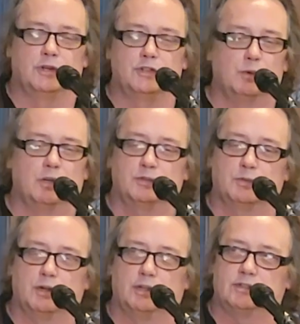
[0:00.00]
ones
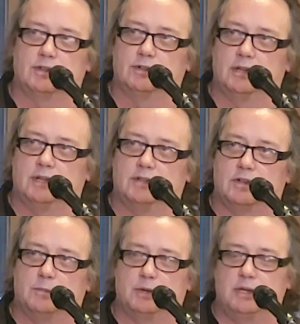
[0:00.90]
weren't as
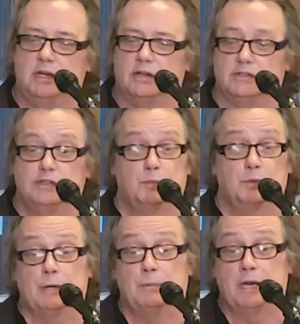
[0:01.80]
good, but it's still
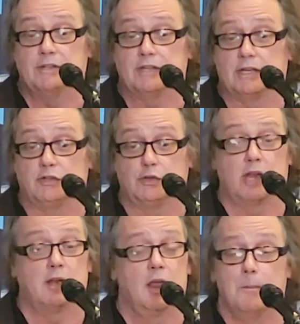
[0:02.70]
pretty amazing that you can do that.
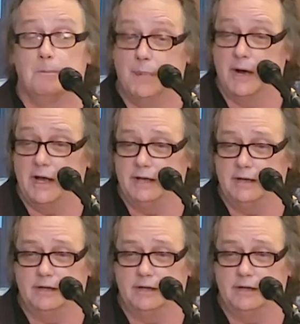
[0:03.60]
But